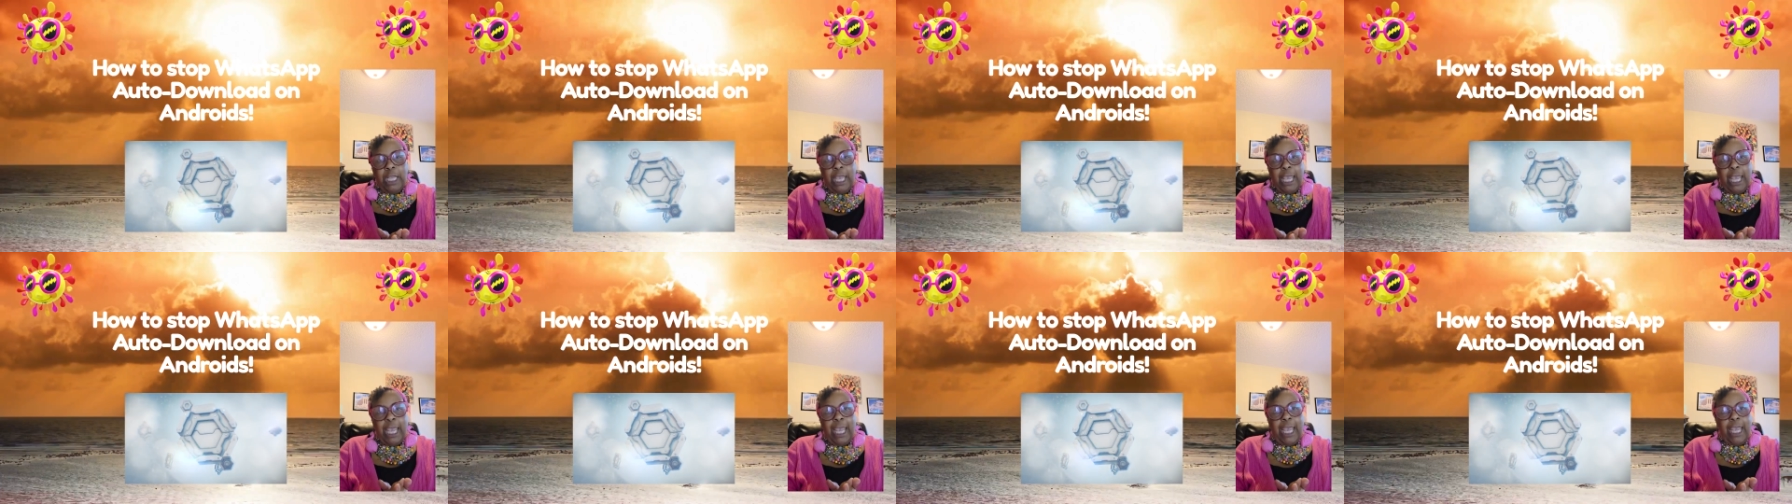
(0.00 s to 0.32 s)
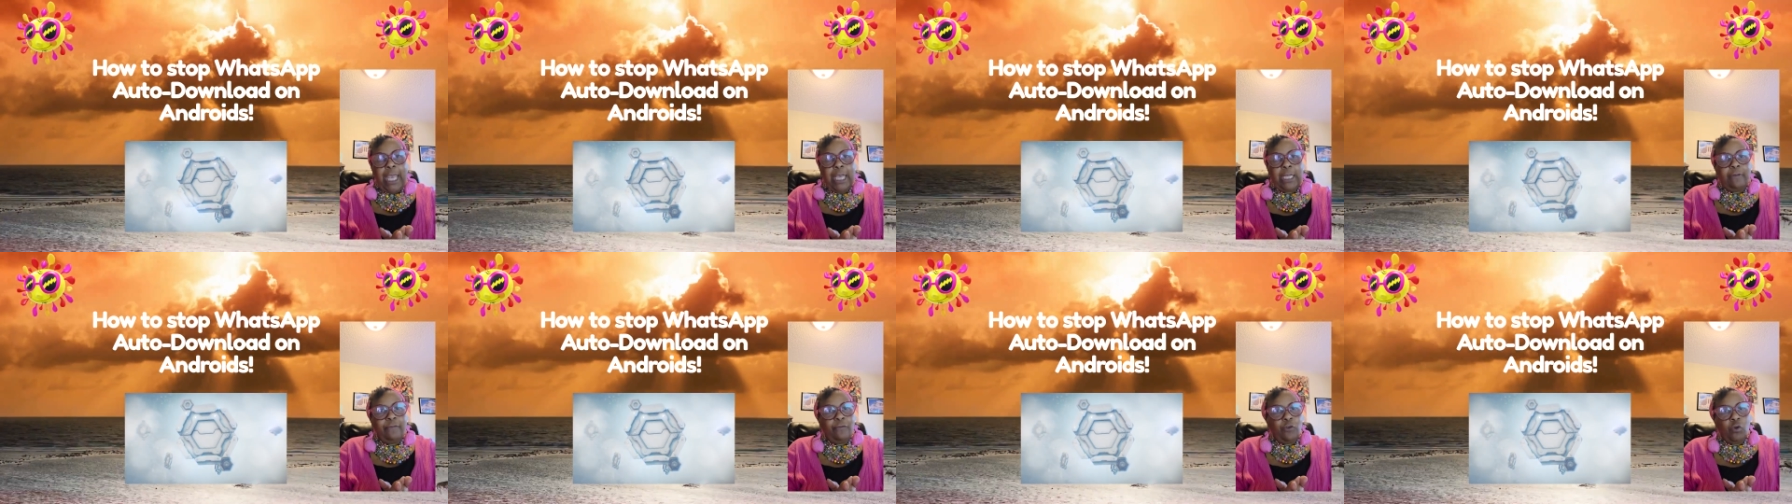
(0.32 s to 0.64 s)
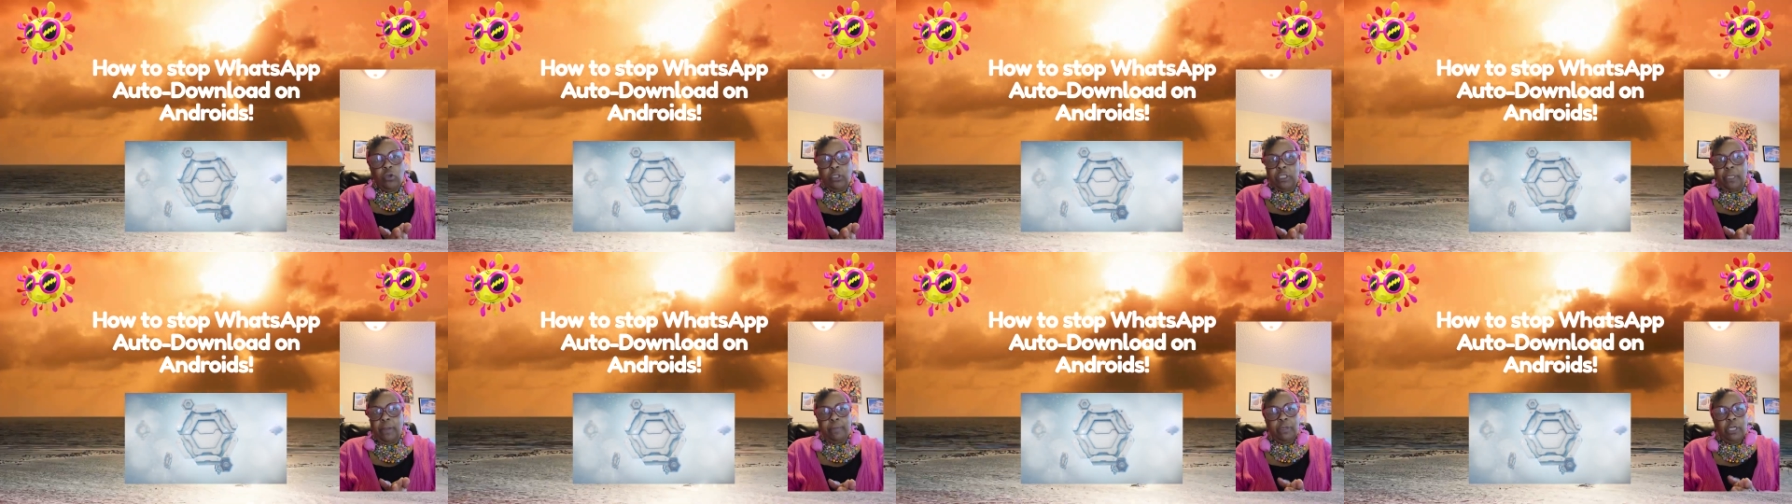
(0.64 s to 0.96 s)
And of
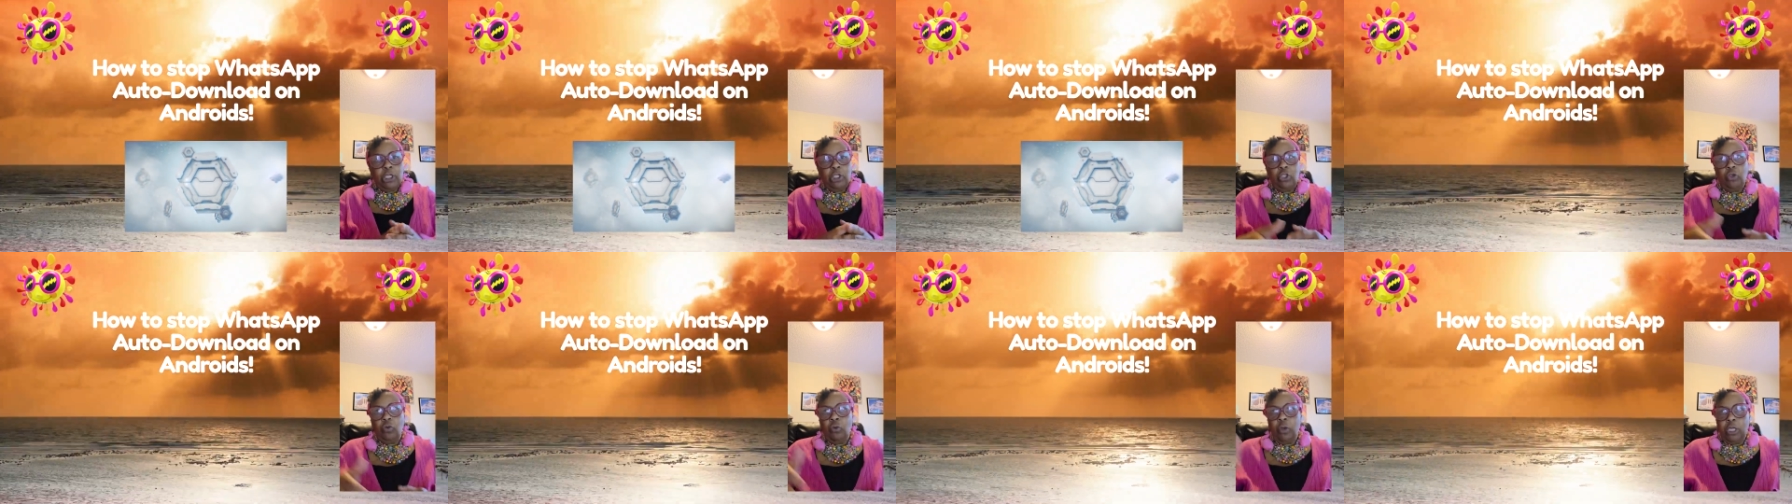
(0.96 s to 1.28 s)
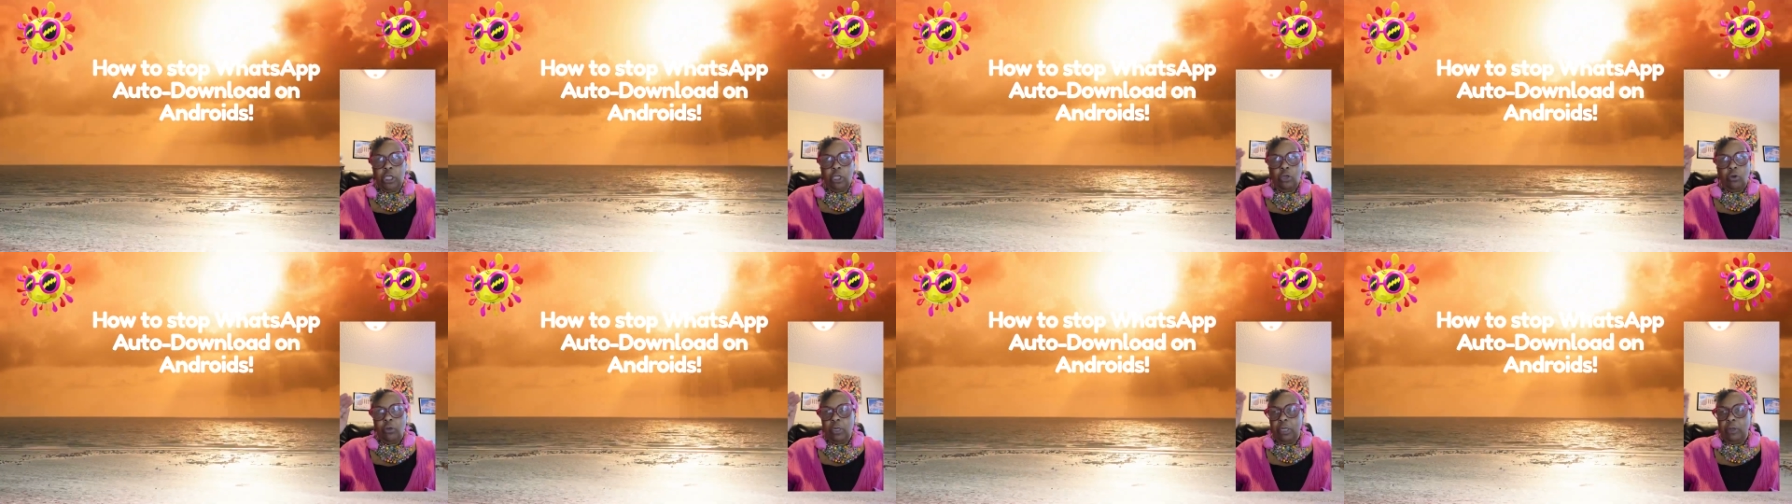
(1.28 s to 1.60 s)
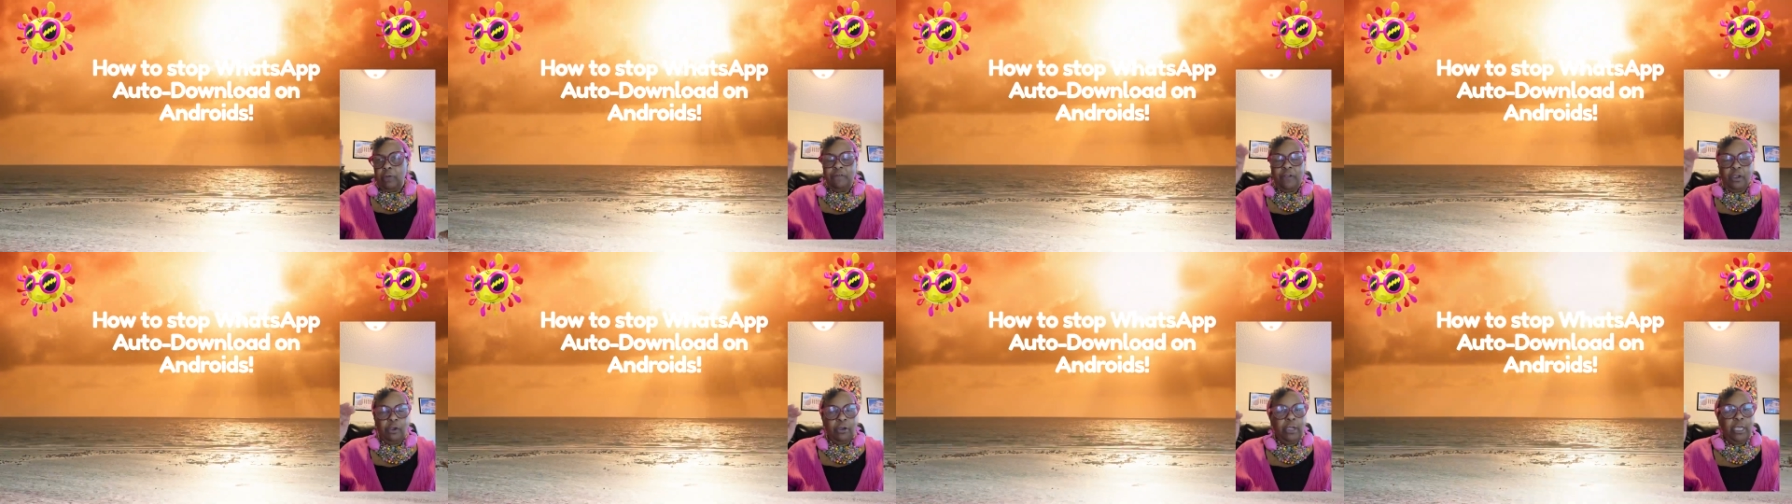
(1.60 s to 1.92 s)
course, I'm going to do it, in a
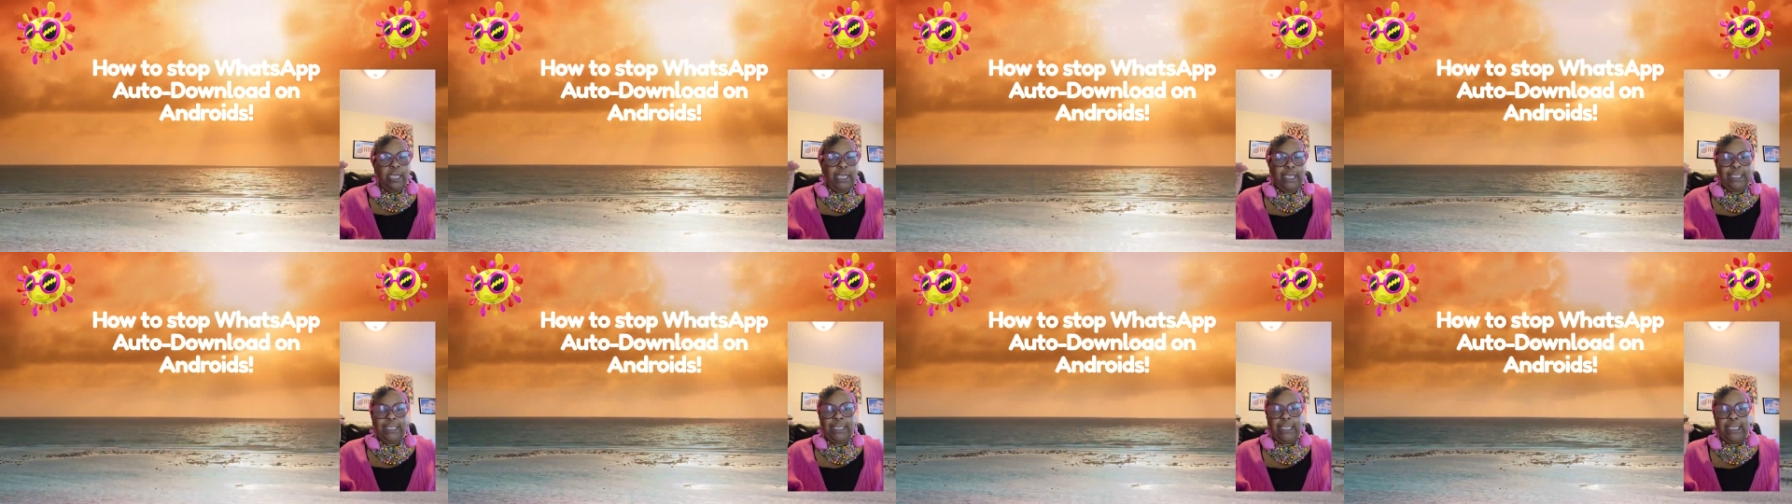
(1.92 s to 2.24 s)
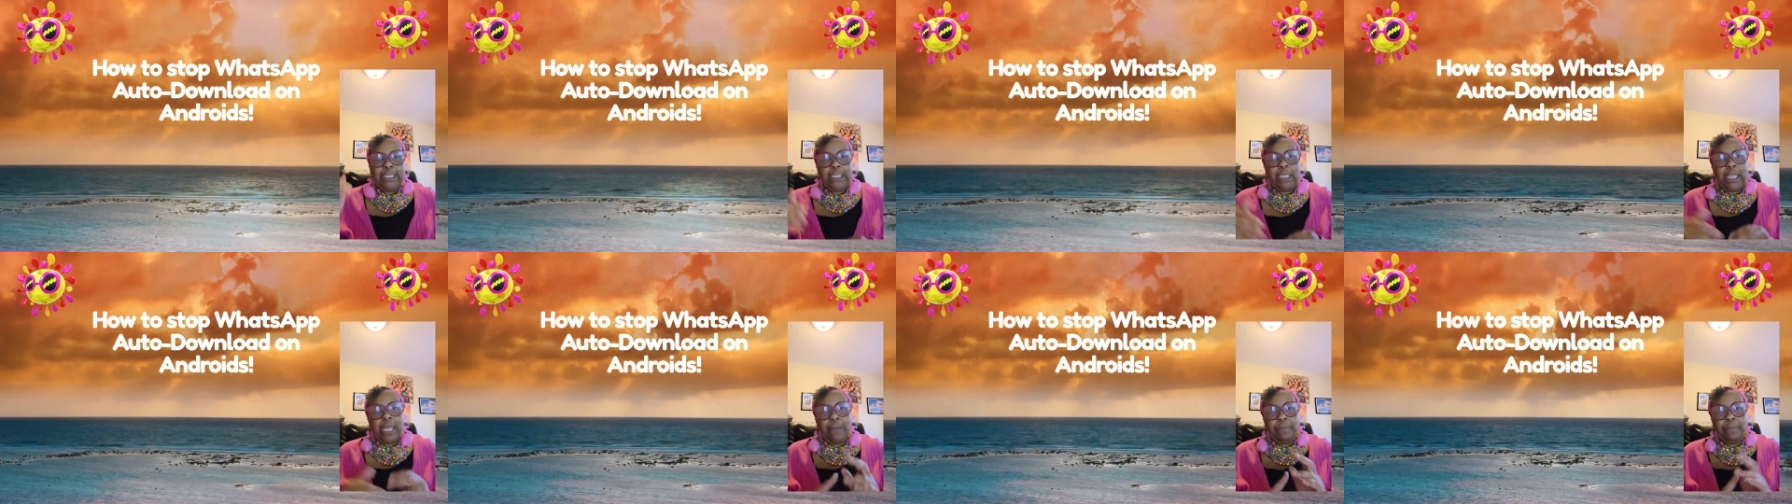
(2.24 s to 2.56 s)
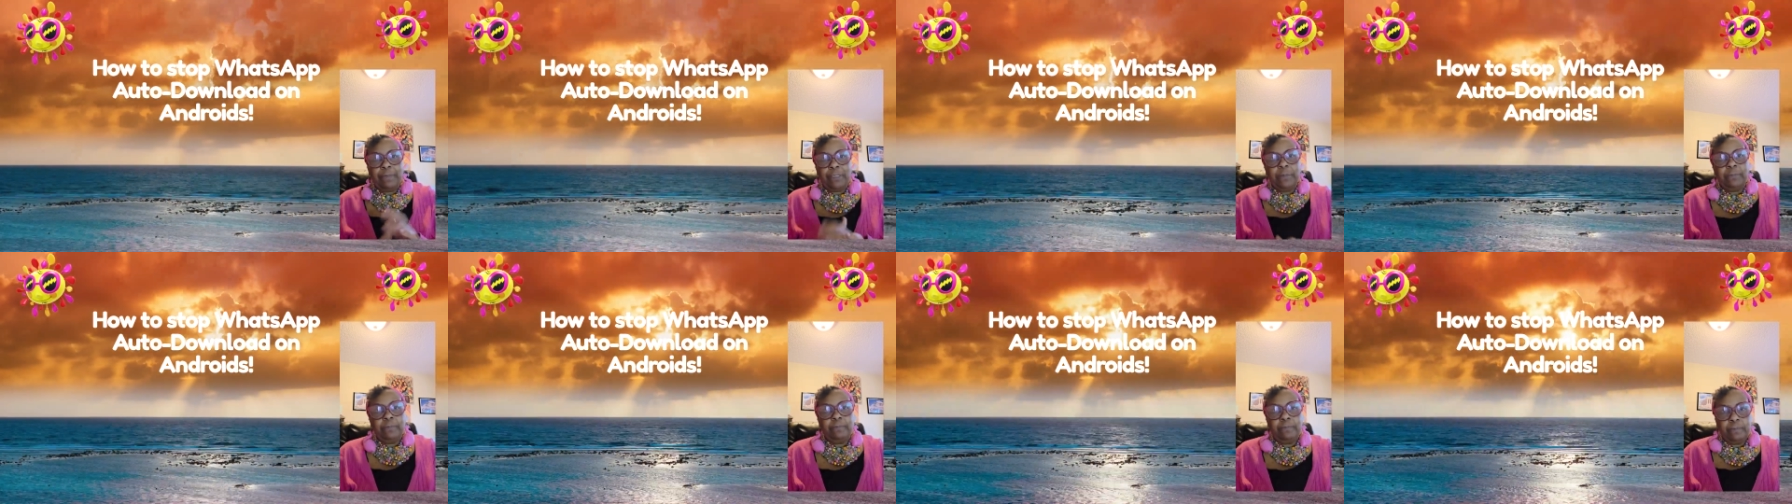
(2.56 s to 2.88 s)
very easy
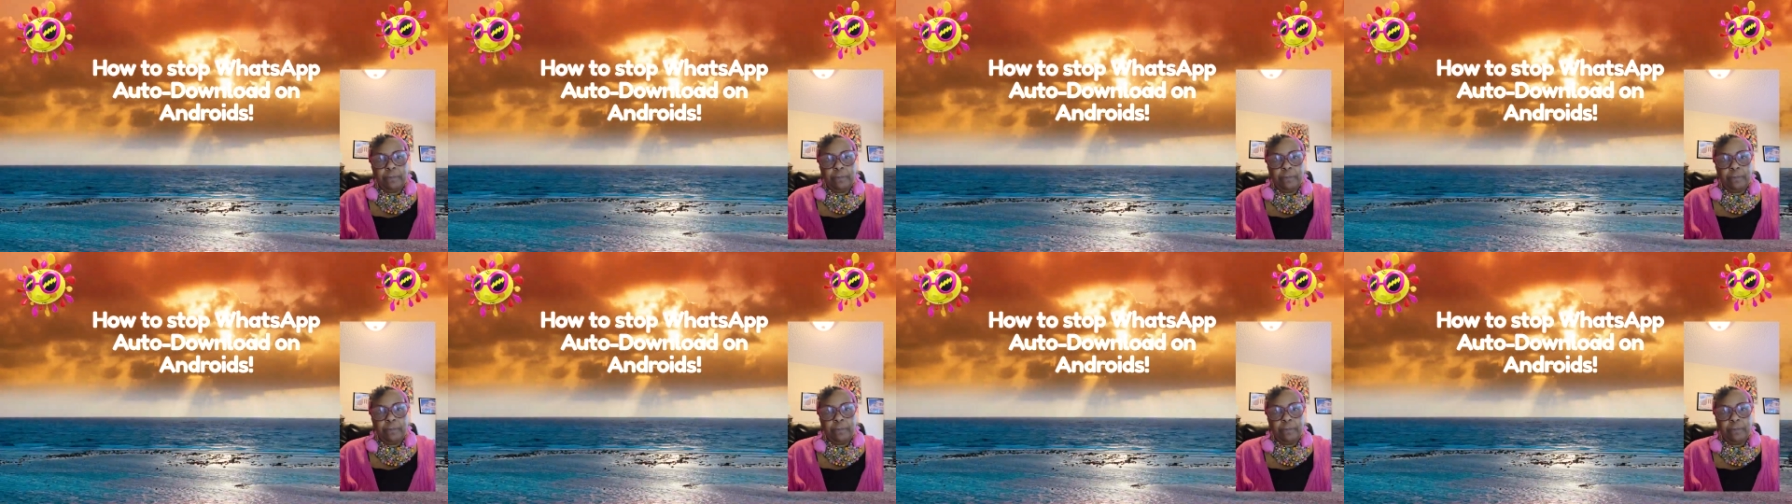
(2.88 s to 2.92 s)
steps.